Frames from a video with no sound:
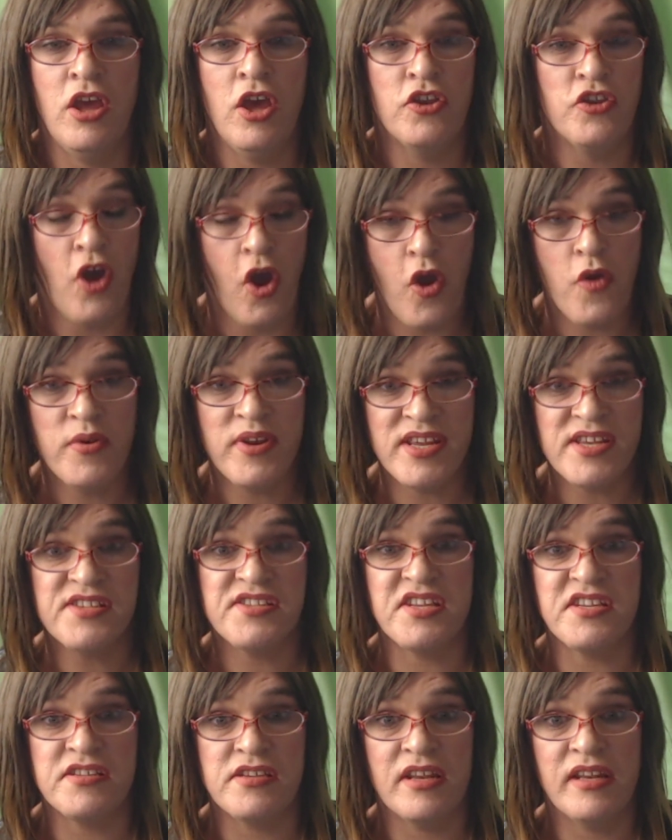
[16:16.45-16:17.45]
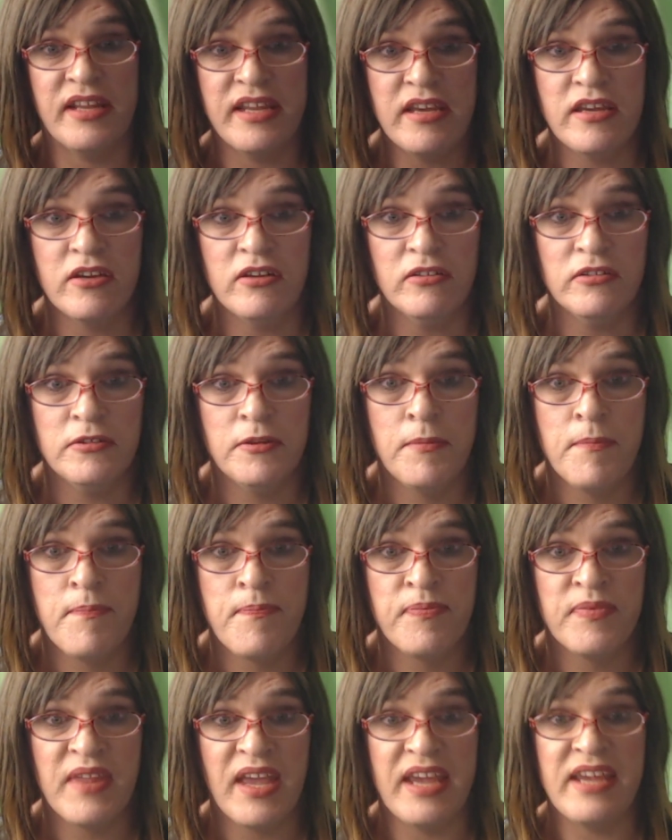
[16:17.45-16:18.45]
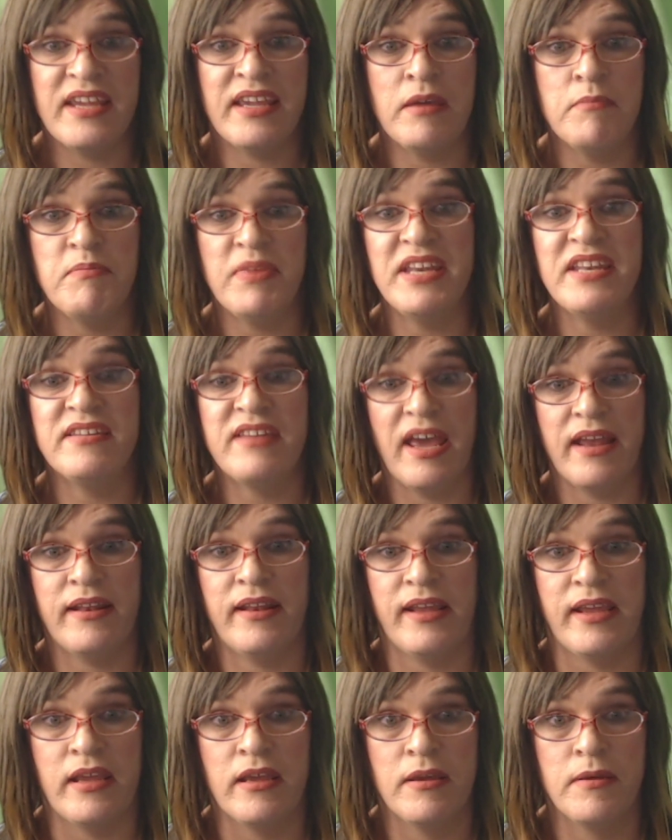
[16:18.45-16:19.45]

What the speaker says: not only is this illegal, it can be deadly.